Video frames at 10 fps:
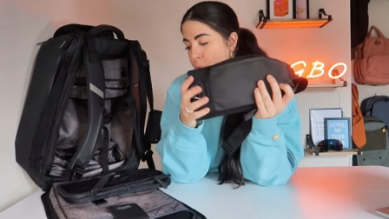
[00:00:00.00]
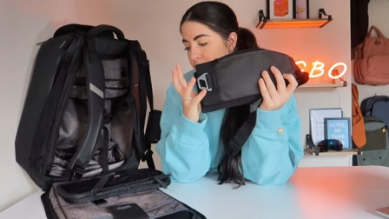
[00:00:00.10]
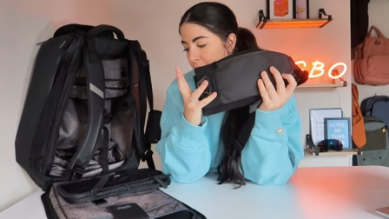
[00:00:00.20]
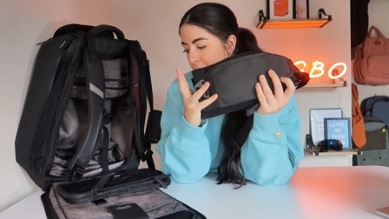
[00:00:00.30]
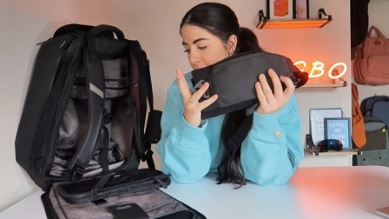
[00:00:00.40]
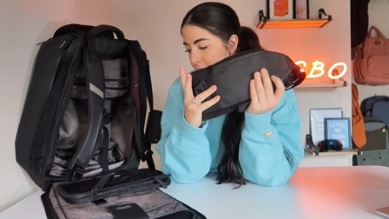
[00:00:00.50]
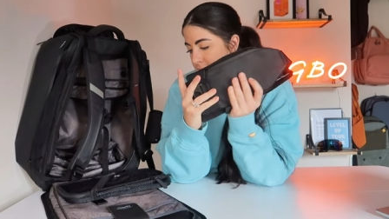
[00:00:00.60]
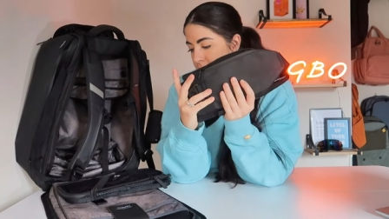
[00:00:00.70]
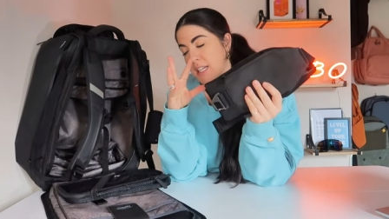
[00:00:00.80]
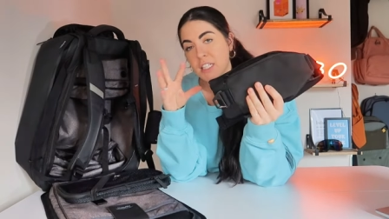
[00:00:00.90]
but that
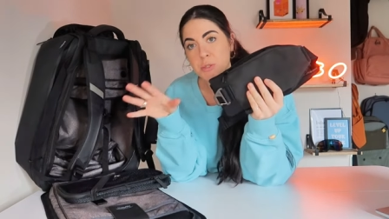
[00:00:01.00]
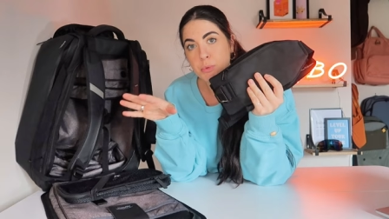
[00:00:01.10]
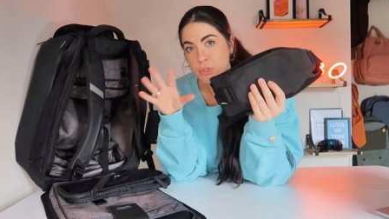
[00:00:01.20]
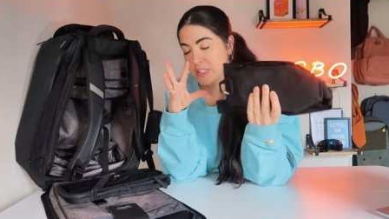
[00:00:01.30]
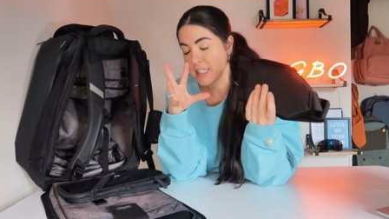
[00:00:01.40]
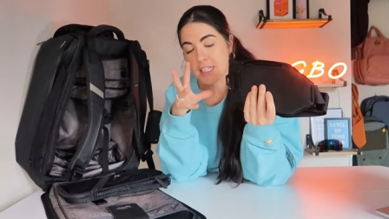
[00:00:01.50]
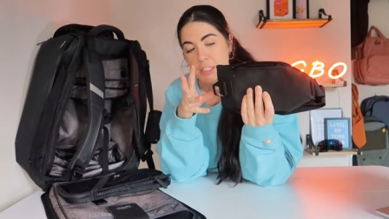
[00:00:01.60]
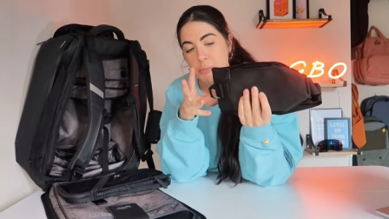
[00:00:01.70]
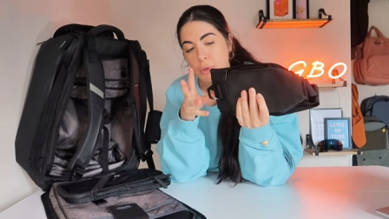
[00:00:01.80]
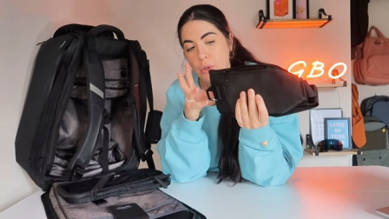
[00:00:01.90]
is attachable,
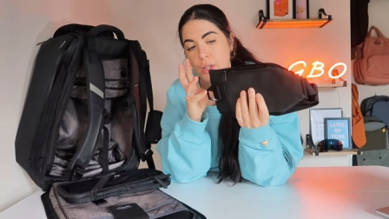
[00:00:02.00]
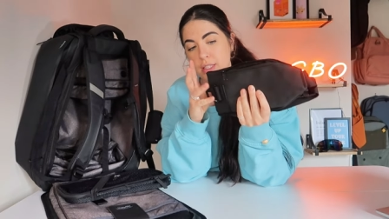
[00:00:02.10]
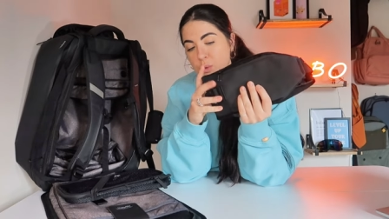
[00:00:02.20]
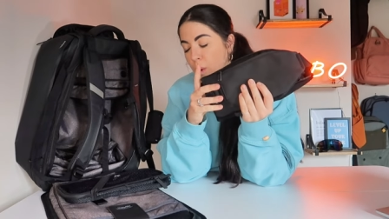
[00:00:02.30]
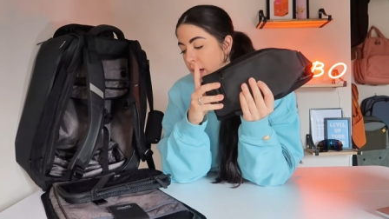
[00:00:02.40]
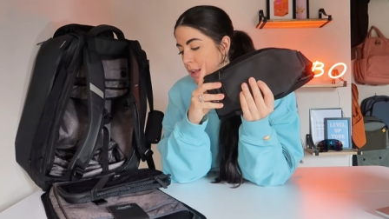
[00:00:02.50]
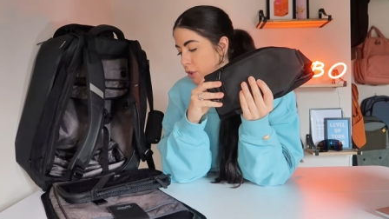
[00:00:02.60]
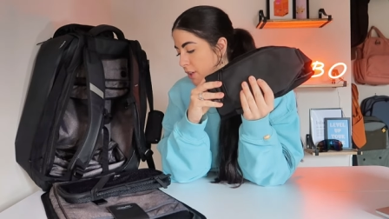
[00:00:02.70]
detachable as well.